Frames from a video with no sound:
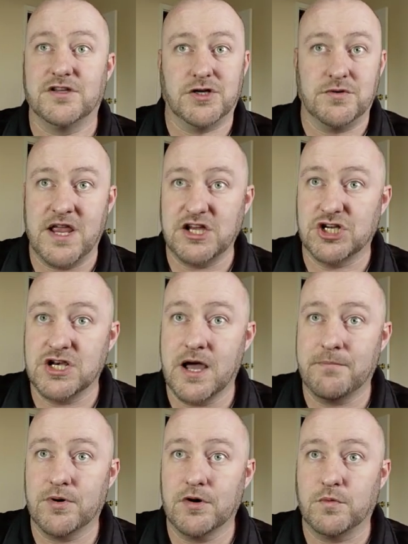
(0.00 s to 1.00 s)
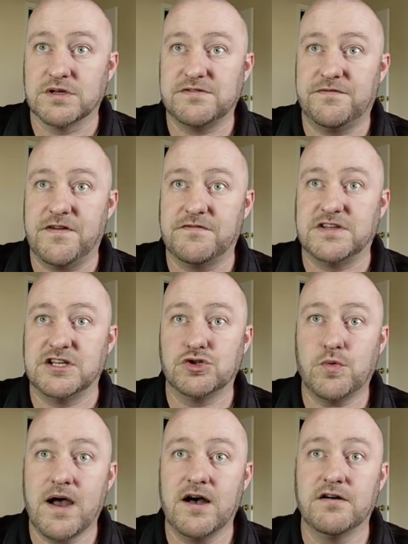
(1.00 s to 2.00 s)
The donation number was
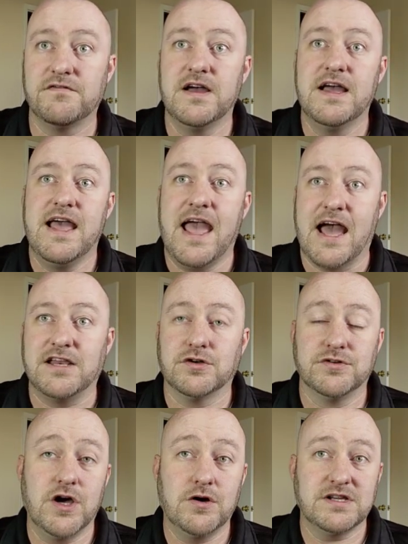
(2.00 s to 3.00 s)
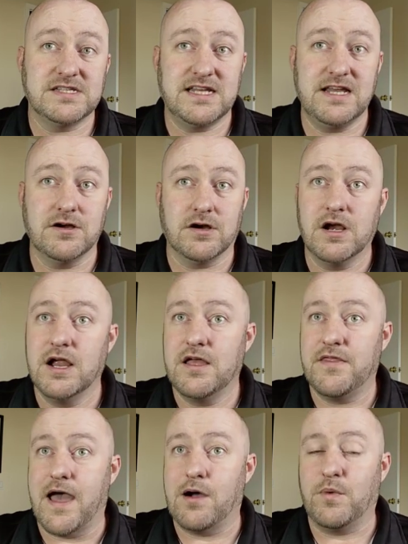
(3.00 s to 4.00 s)
5012. And you'll notice here
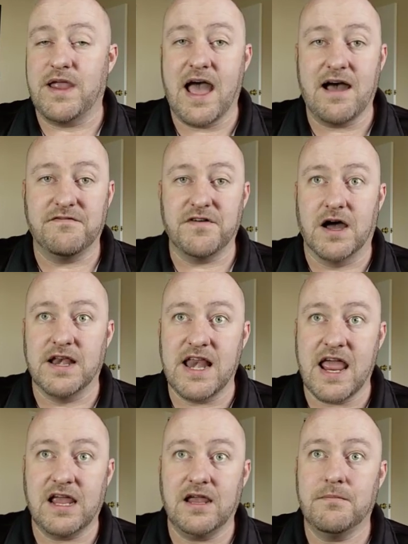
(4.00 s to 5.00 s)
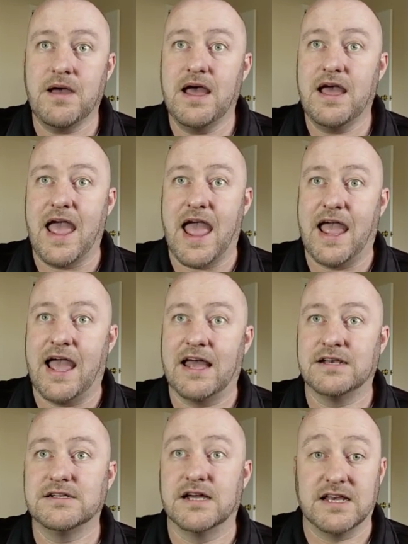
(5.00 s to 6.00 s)
that we have a name
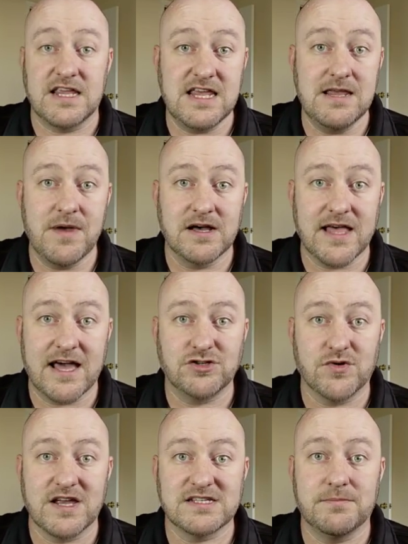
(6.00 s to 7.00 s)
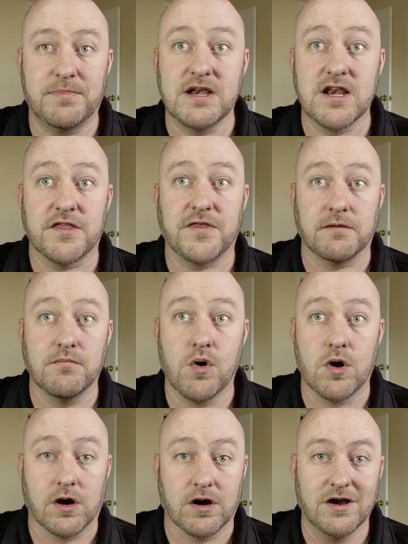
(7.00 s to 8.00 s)
and an email address, but nothing
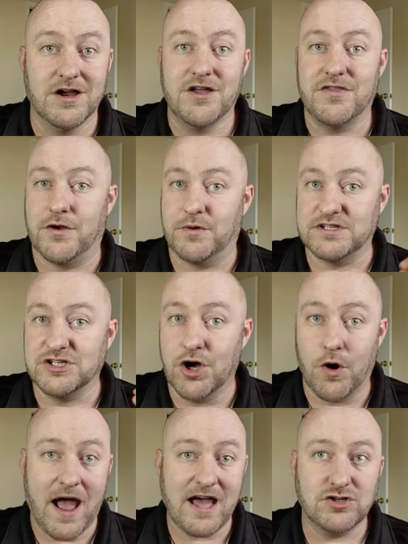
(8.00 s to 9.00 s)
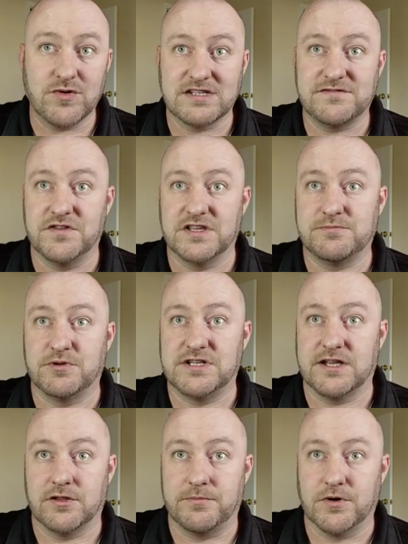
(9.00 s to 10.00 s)
more. There is no address for this
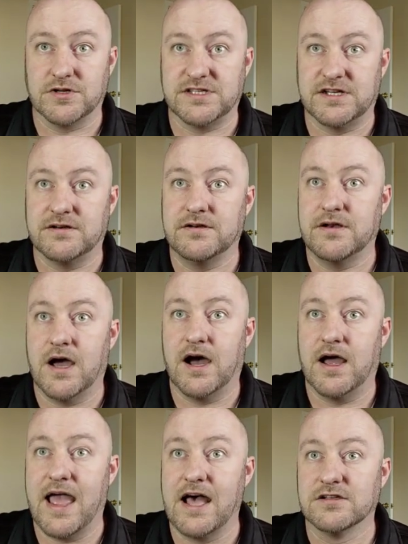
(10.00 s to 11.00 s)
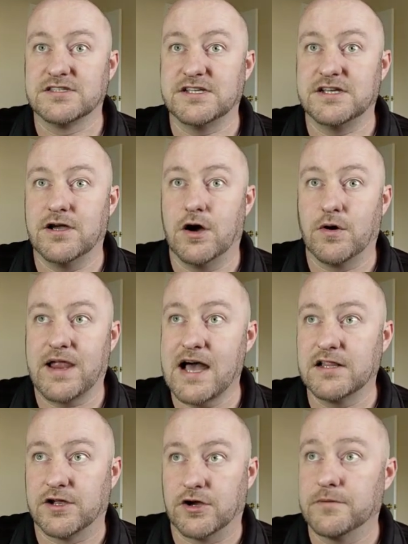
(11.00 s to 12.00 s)
particular person, uh, Elsie
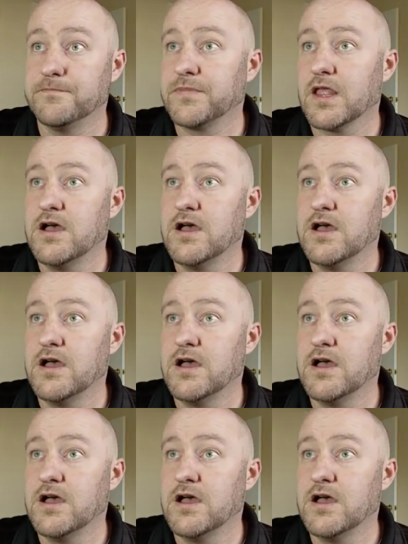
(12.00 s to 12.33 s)
O'Gallagher.